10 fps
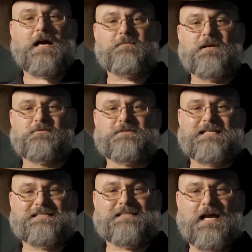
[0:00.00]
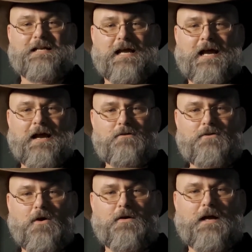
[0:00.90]
I'm able to decide how
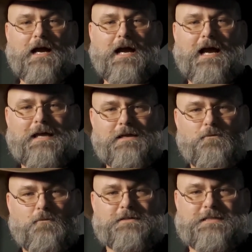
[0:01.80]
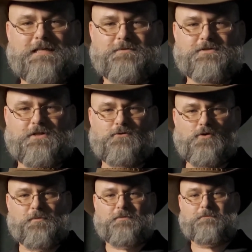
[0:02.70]
long I want to keep the shutter
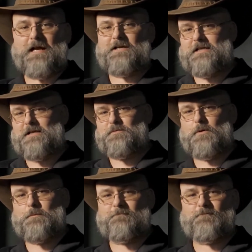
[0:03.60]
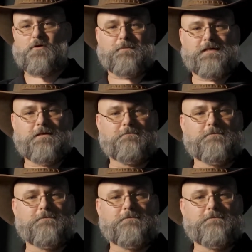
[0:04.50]
open. I could keep it open for a minute,